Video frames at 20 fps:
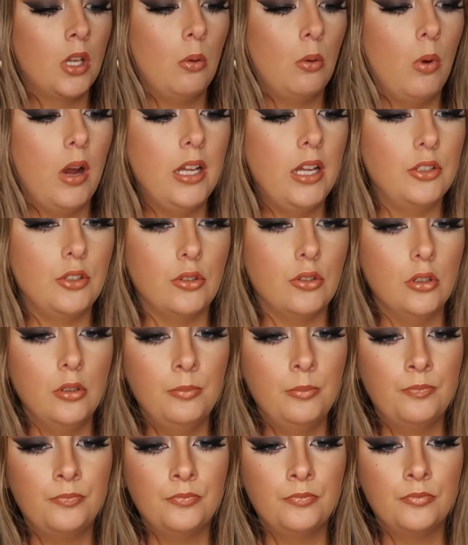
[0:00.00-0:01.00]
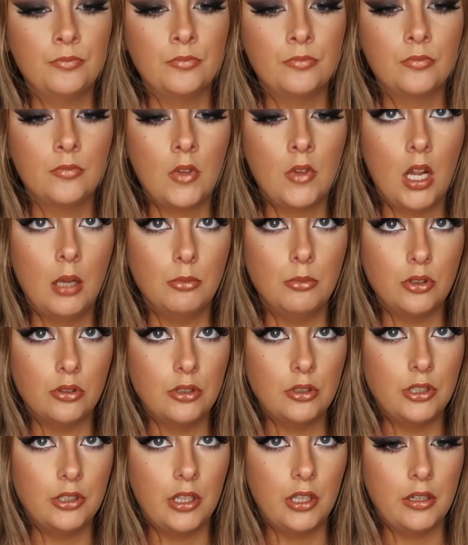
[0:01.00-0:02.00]
what I do, I'm
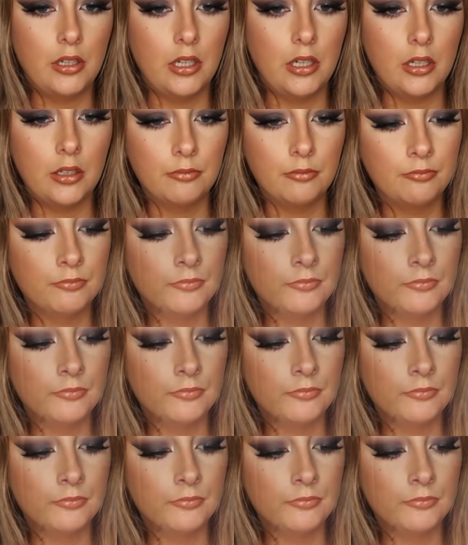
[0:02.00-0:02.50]
showing you down here,